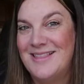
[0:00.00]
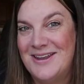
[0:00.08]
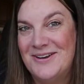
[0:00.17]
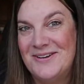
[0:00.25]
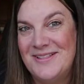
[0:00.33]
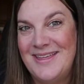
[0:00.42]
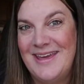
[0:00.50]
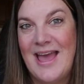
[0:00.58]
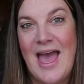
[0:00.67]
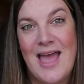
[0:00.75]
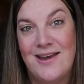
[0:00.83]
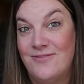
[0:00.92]
literally
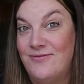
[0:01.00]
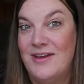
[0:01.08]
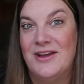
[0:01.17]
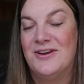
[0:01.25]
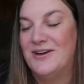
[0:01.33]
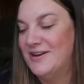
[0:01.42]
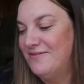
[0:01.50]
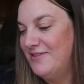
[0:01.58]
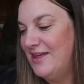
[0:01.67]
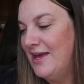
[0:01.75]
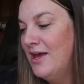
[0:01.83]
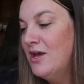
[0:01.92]
and
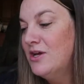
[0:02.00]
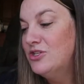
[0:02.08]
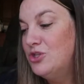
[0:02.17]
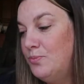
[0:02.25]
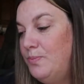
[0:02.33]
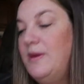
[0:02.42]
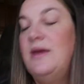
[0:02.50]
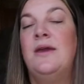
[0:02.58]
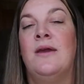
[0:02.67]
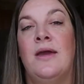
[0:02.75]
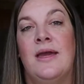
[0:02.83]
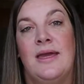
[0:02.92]
figuratively. So
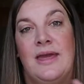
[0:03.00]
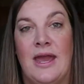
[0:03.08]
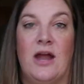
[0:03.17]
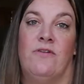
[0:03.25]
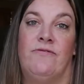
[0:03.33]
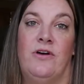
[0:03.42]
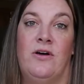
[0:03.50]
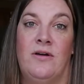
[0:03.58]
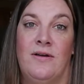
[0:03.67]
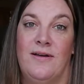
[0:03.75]
be careful,